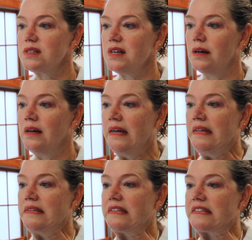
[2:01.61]
So
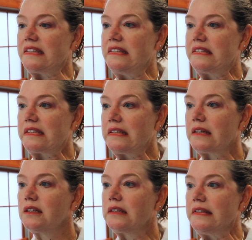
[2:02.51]
first of all, you sort
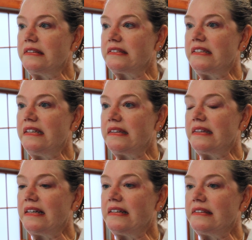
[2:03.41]
of grit your teeth
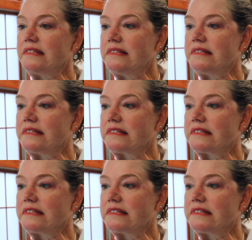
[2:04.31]
down.